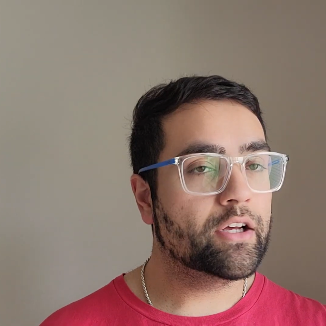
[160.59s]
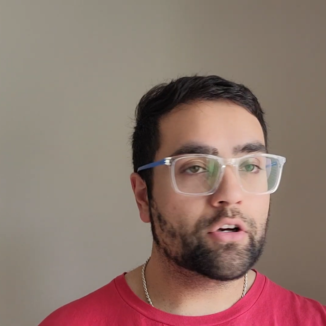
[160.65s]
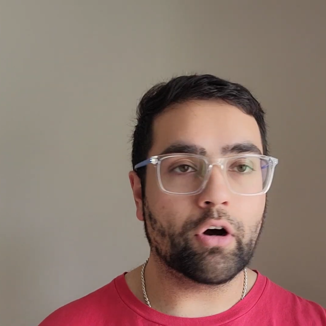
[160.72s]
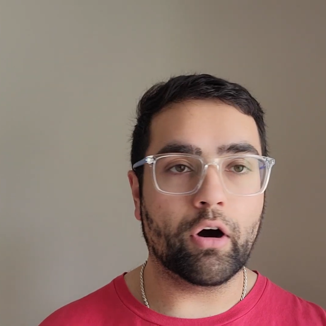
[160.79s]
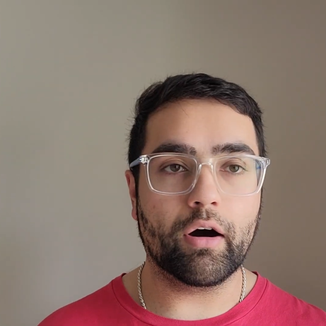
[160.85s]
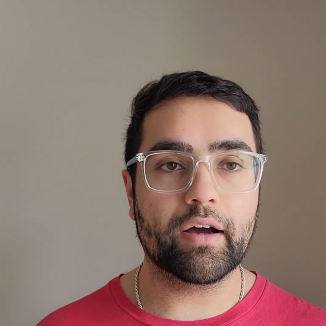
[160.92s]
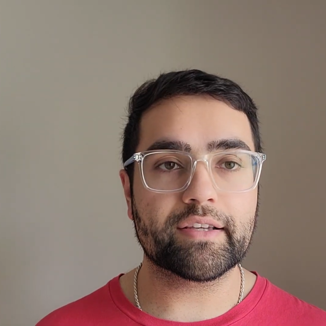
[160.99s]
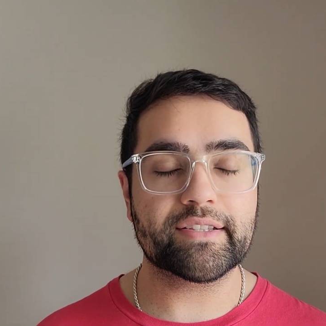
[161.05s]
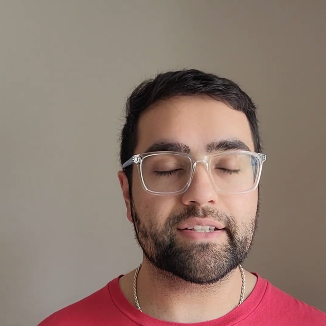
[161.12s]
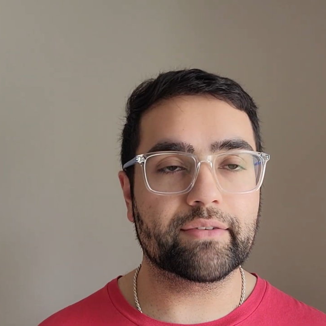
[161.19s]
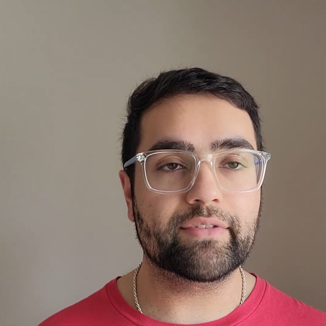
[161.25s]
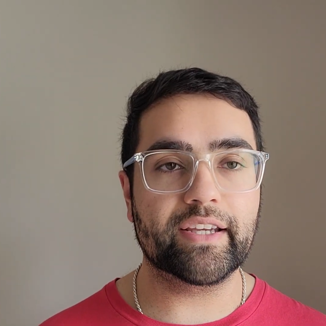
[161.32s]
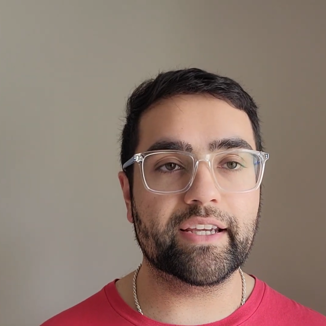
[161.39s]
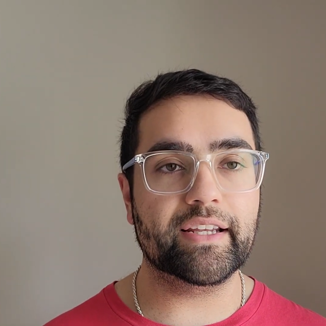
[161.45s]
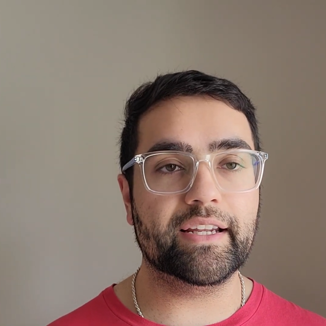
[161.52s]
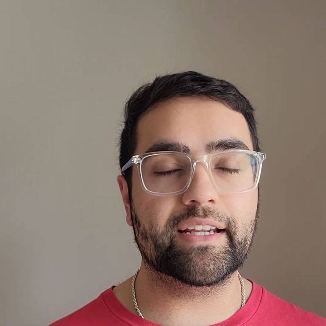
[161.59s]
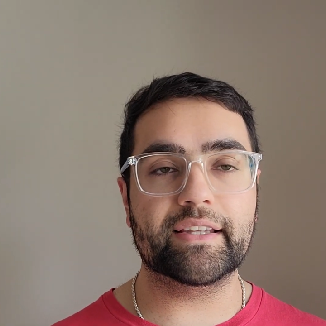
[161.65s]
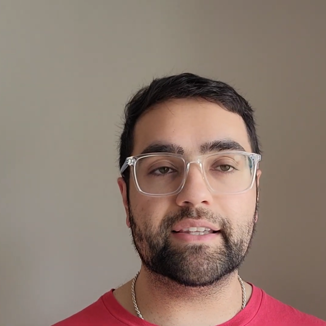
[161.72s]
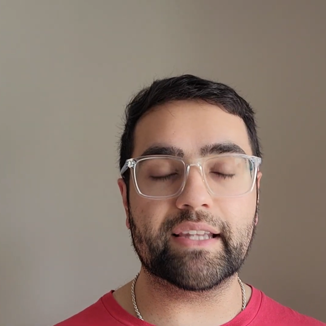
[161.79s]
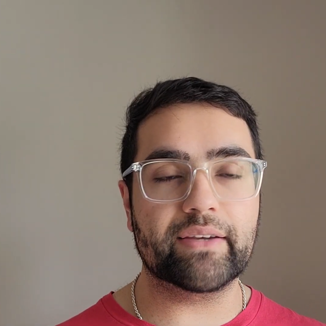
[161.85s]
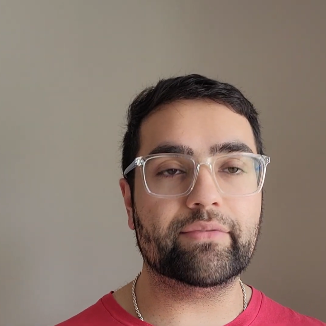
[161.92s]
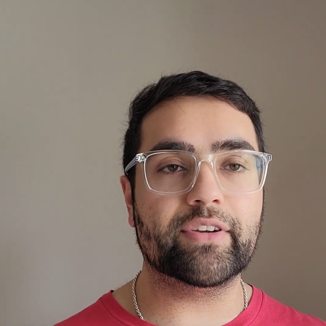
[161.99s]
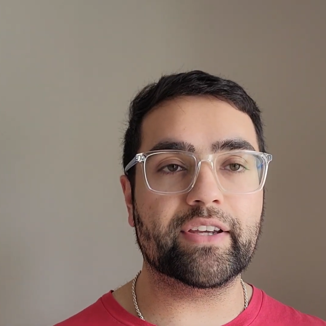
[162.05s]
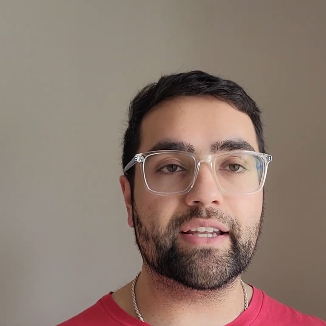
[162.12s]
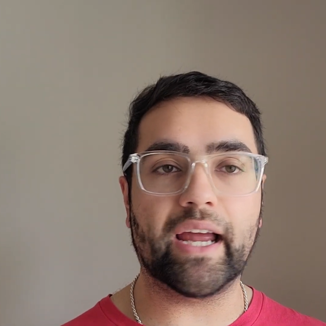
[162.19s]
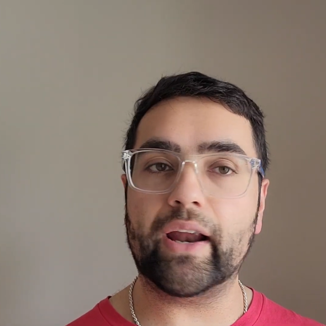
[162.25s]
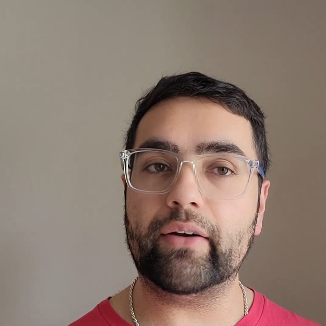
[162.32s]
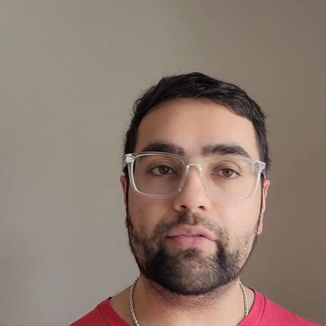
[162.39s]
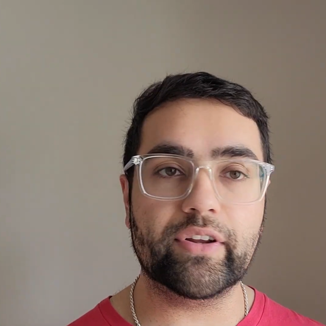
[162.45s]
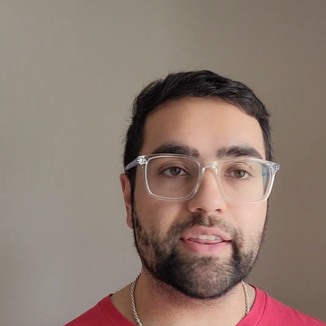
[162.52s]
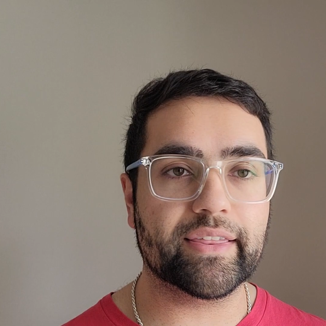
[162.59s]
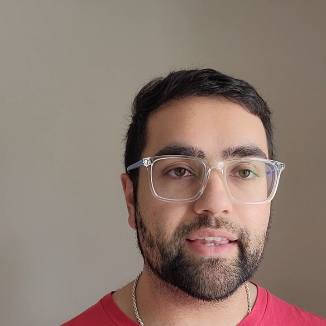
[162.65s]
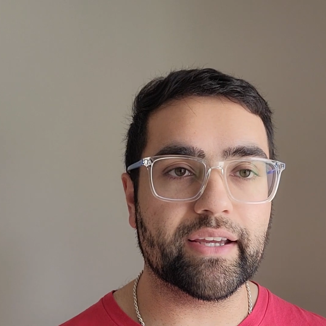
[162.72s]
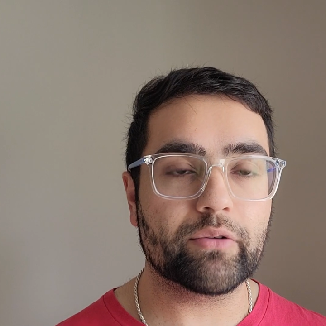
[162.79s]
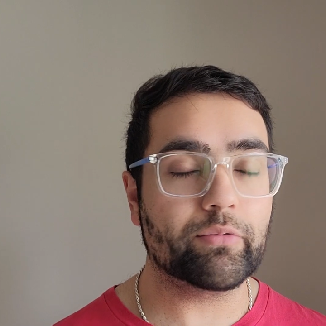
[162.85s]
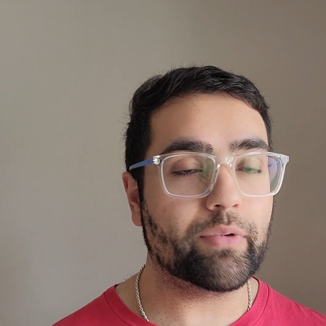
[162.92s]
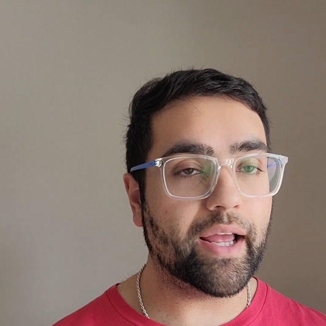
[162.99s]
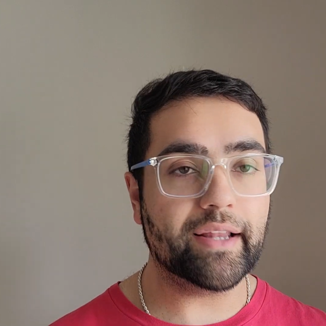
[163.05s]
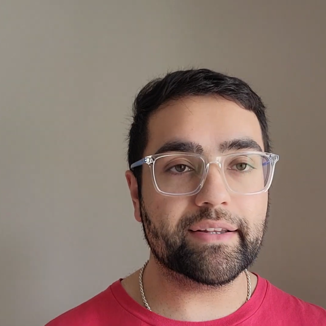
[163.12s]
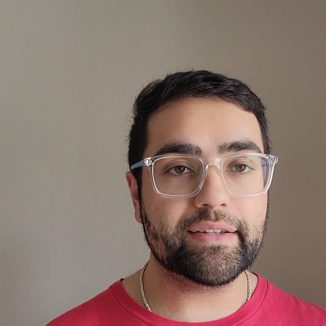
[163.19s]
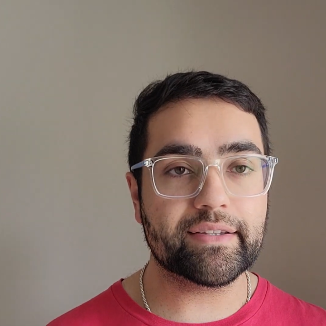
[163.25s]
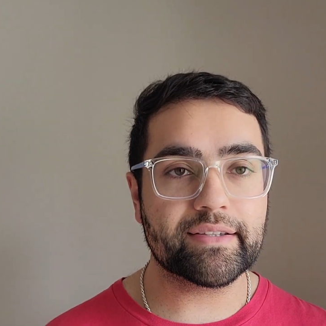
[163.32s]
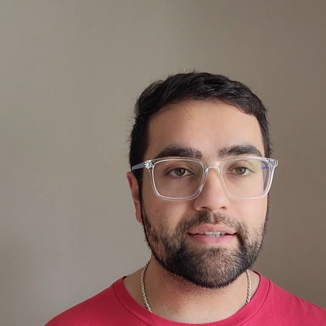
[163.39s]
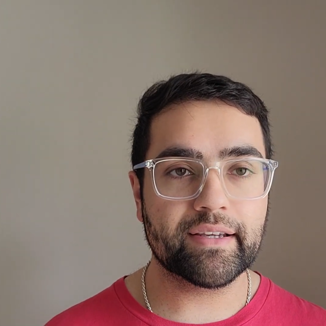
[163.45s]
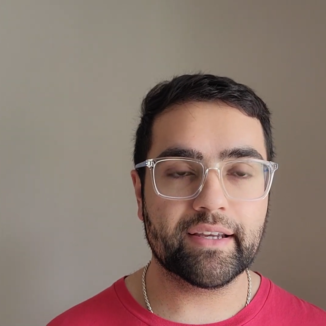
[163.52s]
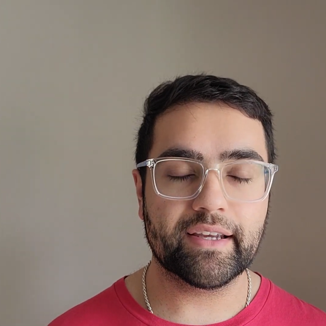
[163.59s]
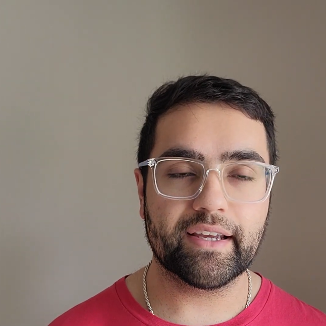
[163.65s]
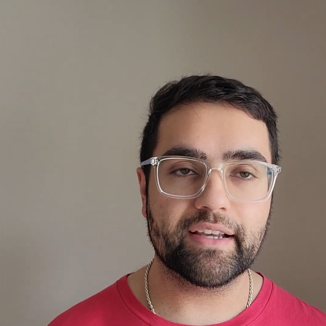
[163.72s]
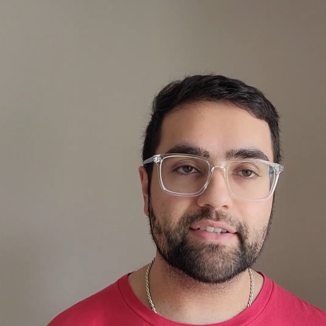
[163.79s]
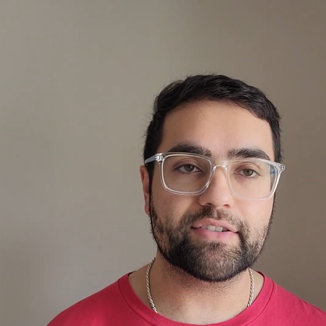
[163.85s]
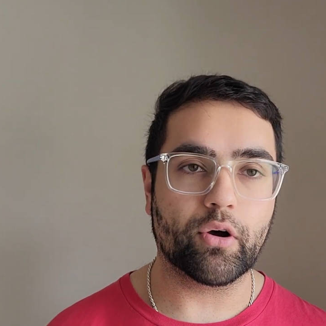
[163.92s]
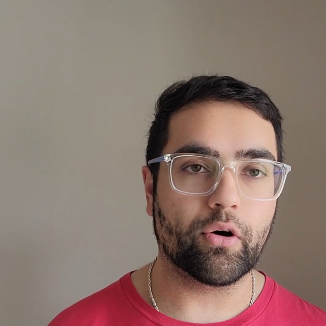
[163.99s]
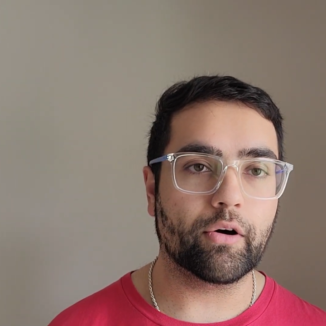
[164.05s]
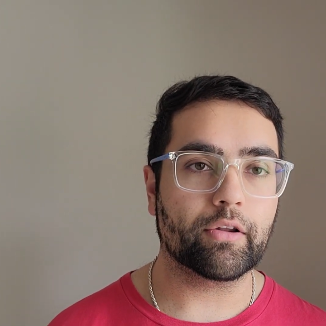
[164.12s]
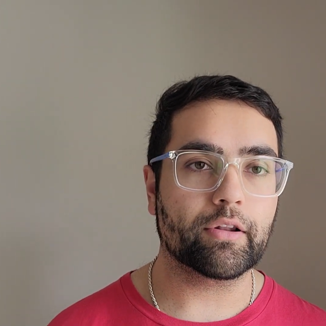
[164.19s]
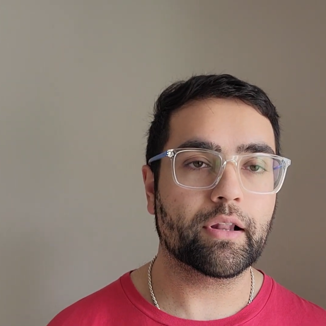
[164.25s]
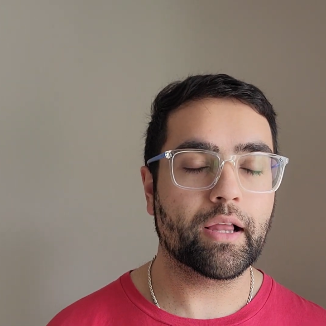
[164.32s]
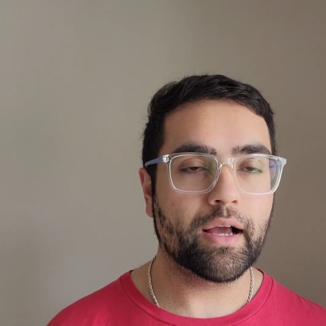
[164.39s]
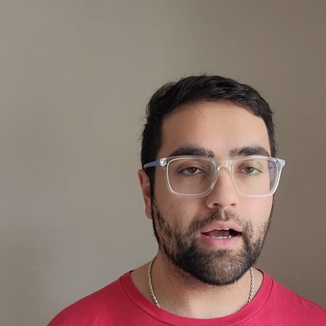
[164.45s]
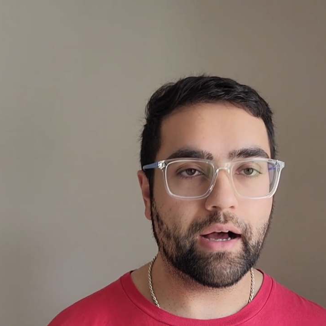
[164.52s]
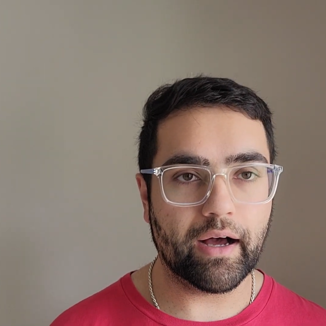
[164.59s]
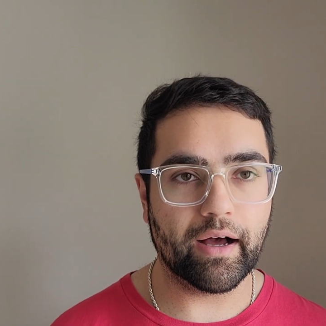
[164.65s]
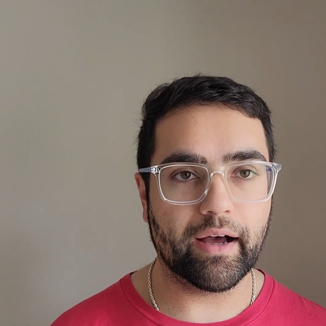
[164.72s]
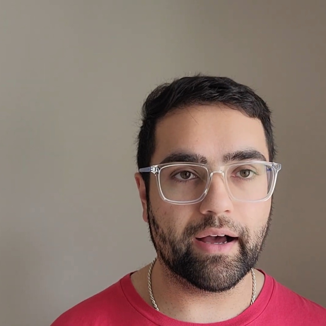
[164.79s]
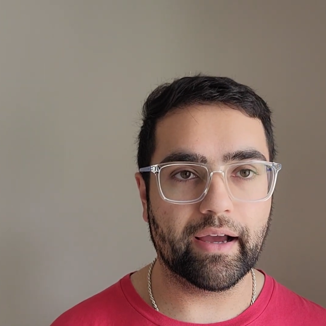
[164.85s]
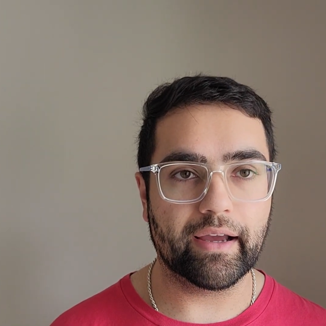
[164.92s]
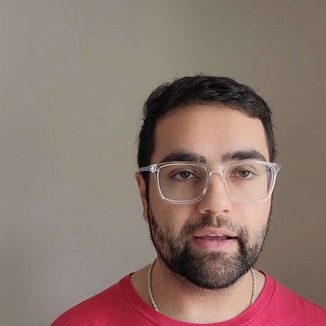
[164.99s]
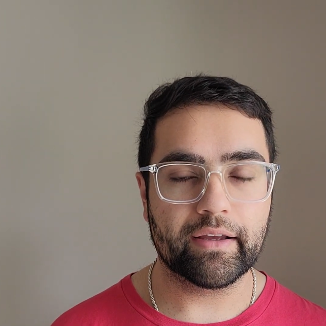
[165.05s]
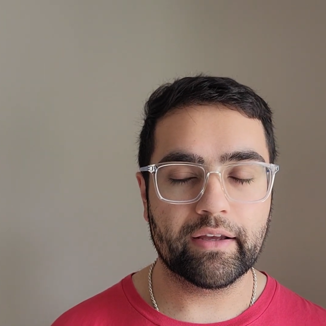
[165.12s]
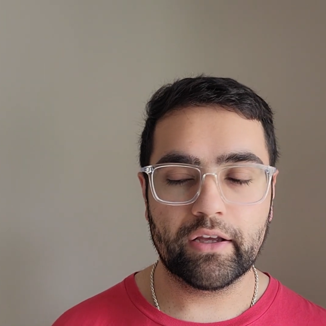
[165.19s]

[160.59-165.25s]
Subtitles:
cost of eating, living, everything, rent is all high.